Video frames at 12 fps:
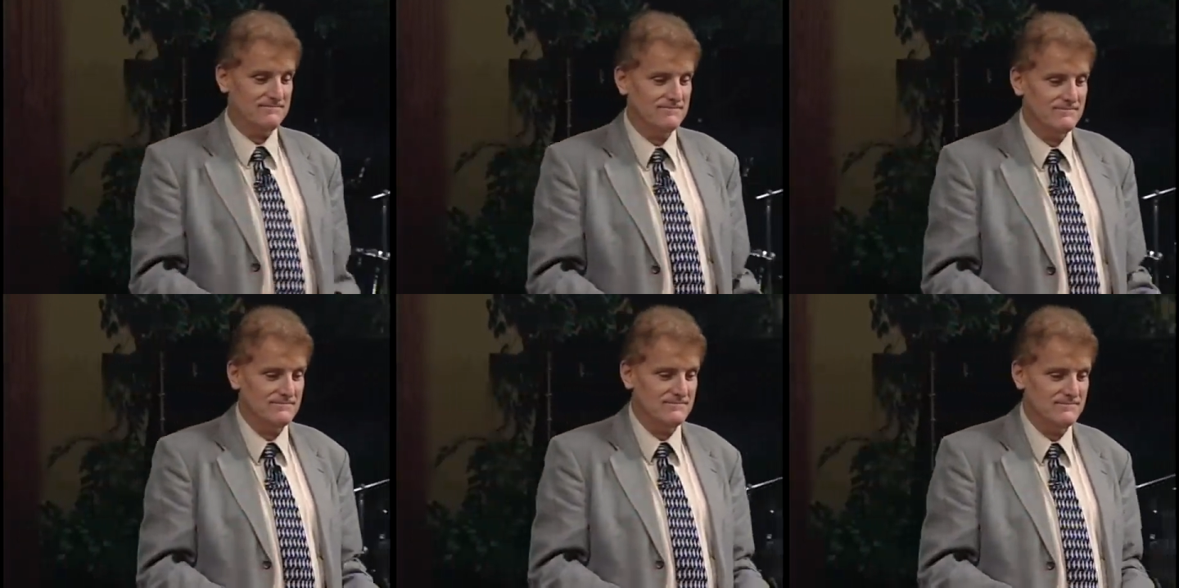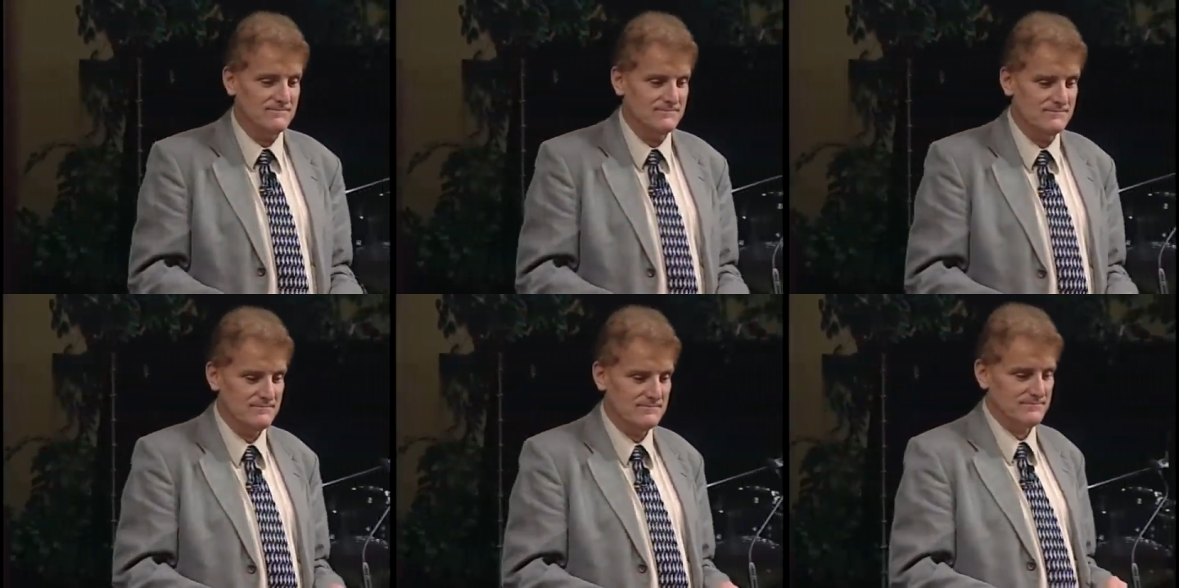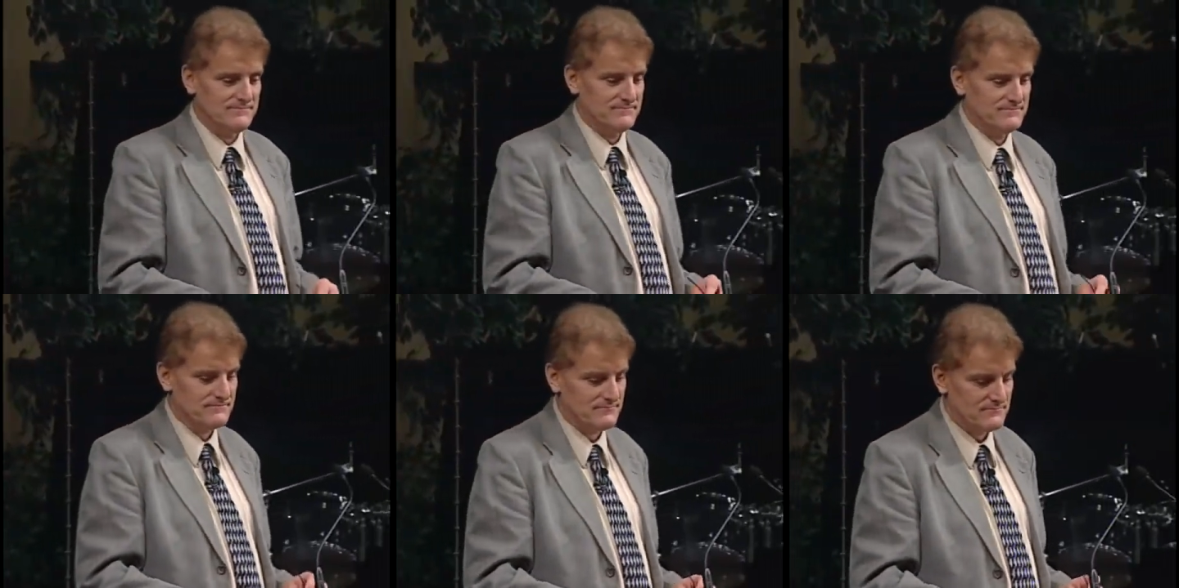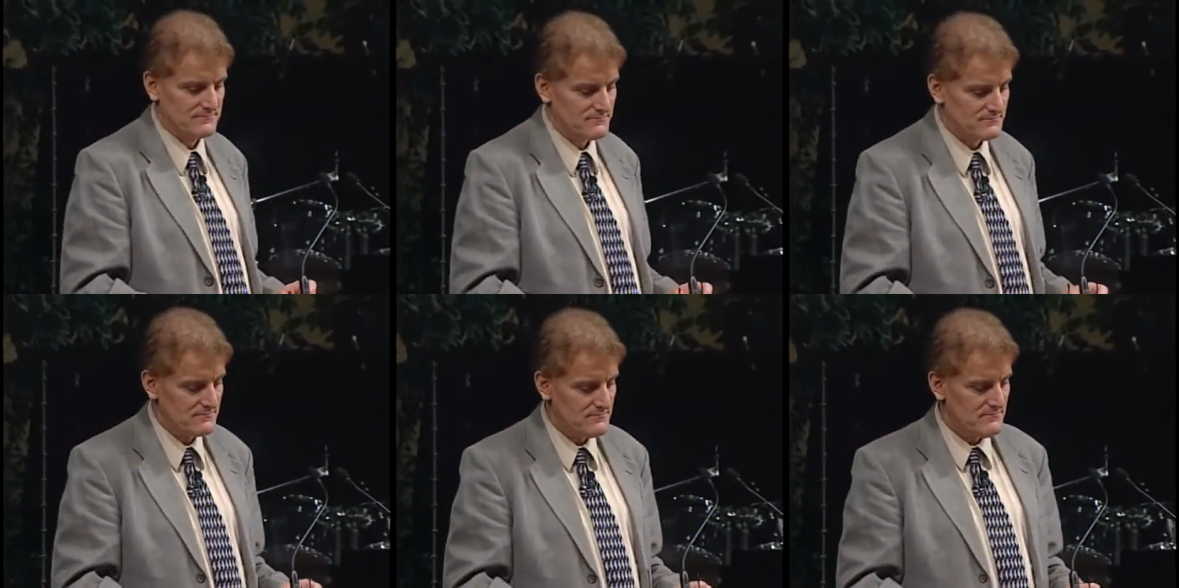
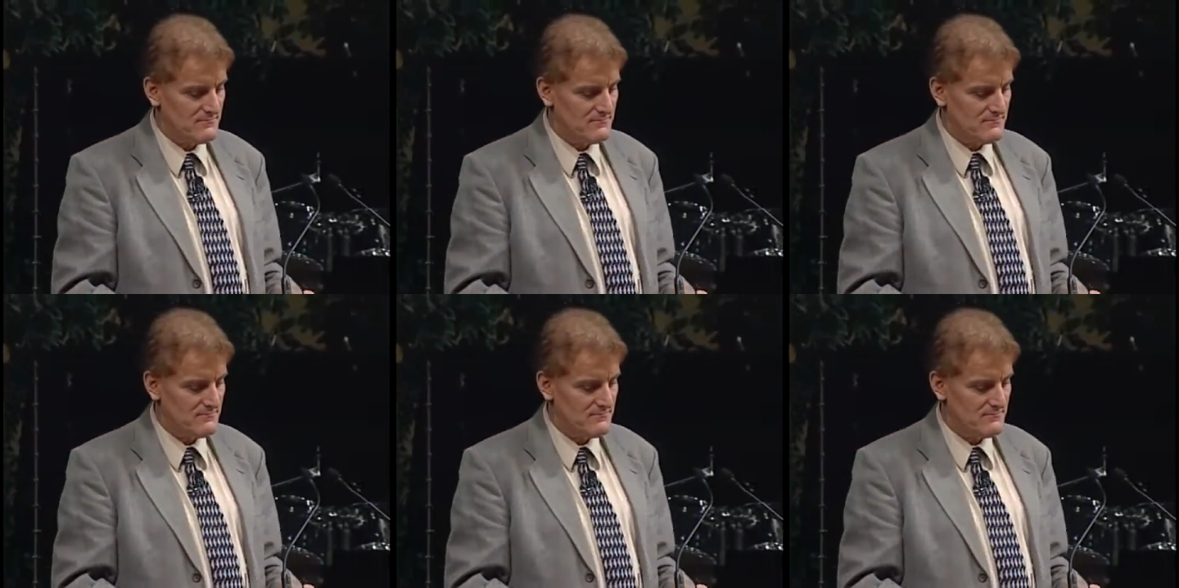(silence)